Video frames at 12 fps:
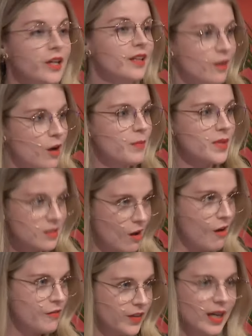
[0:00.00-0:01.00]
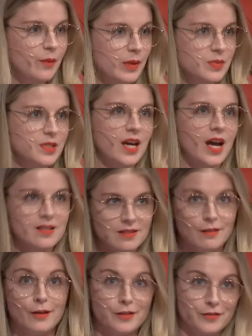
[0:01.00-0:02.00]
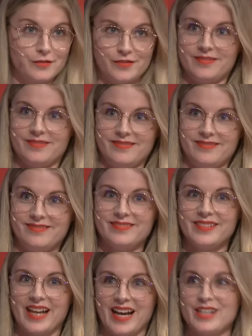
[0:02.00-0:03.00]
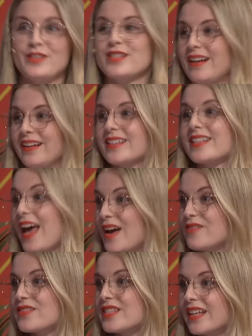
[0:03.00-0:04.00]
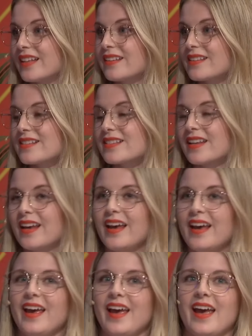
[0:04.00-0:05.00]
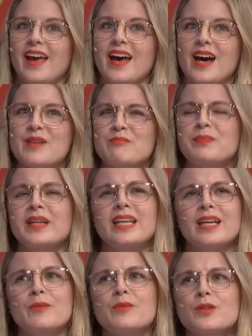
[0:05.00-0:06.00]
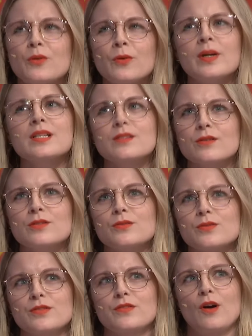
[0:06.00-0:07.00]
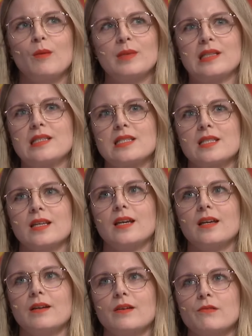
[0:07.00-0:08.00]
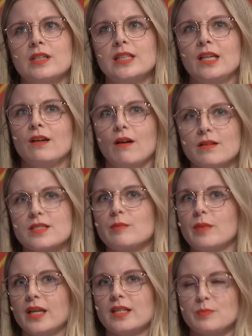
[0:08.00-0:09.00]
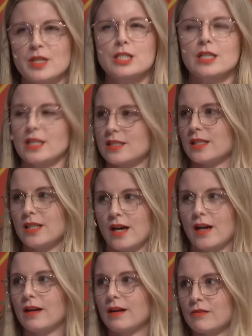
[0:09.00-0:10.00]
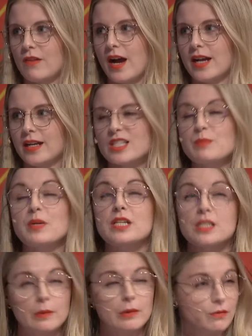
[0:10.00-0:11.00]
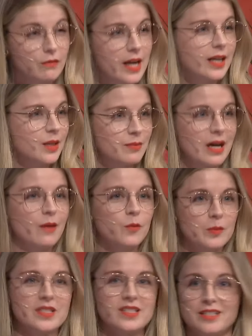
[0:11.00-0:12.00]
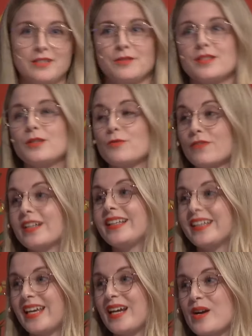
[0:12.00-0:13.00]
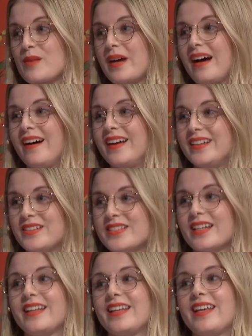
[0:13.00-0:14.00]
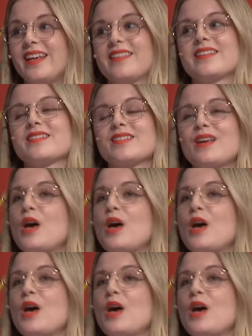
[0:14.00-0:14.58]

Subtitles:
the comments off on our website, as a lot of news outlets have since. But yeah, it was always those sorts of comments that really got to me, especially as a young writer, especially when you're writing about women's issues that you really care about, and you suddenly get this